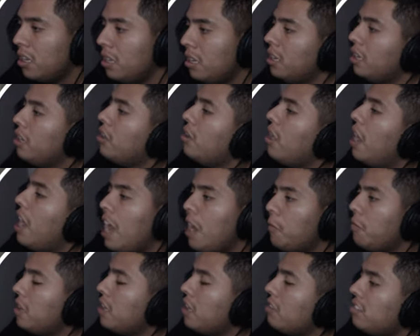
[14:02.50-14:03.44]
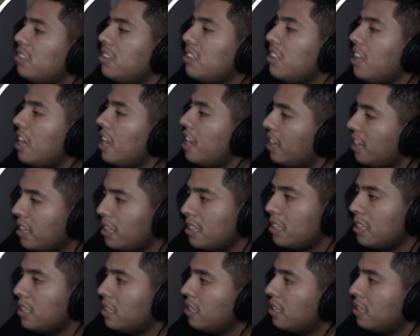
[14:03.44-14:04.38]
You're not having this today.
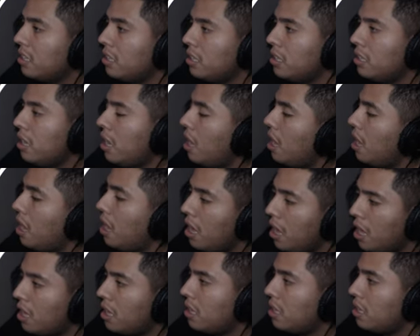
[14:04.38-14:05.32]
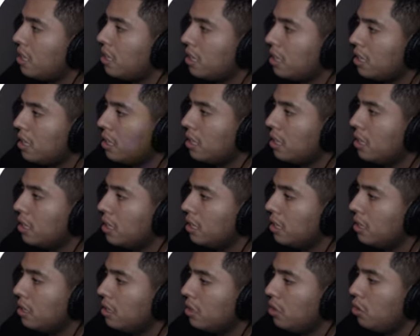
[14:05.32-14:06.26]
Nah. uh
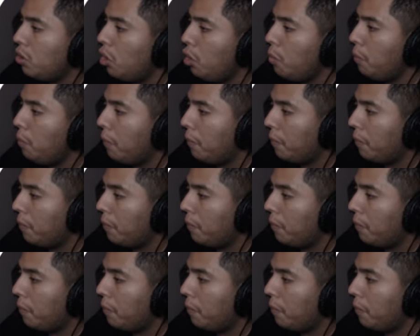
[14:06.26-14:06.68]
Nope.